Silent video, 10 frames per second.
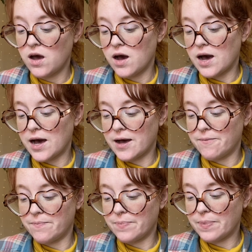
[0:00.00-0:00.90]

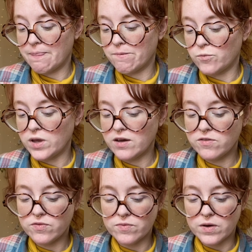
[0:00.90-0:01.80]
Um, we
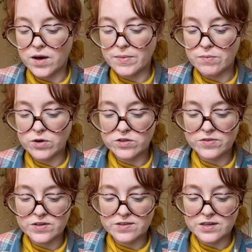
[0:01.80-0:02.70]
have hummingbirds
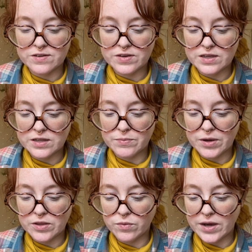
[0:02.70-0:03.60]
very significantly,
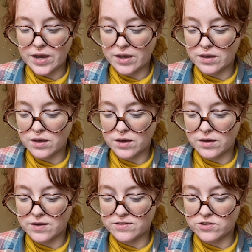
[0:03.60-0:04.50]
by the way,
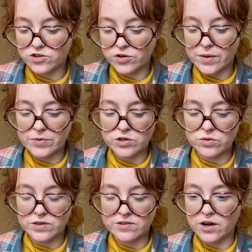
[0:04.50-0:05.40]
because they're showing up on two
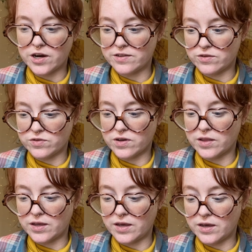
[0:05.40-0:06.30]
of these cards. It was on
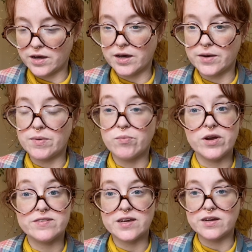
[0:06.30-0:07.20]
the um,
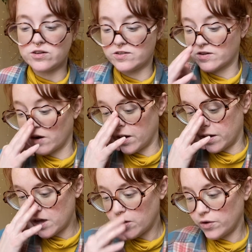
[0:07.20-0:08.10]
Embrace Tenderness
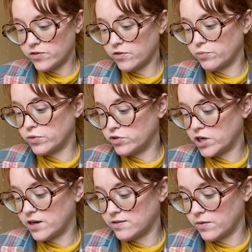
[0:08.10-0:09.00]
card. We also have blue
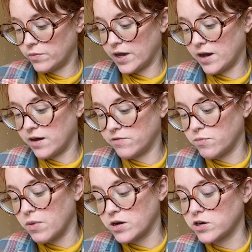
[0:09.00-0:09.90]
jays and we have
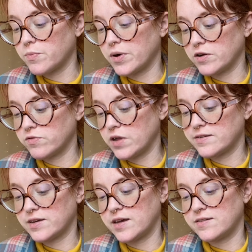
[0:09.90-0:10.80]
monarch
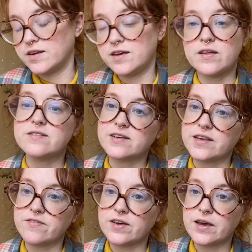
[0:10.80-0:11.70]
butterflies in case any of that's
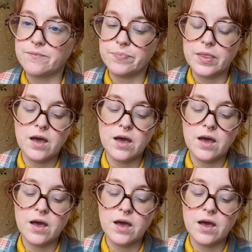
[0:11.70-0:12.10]
significant.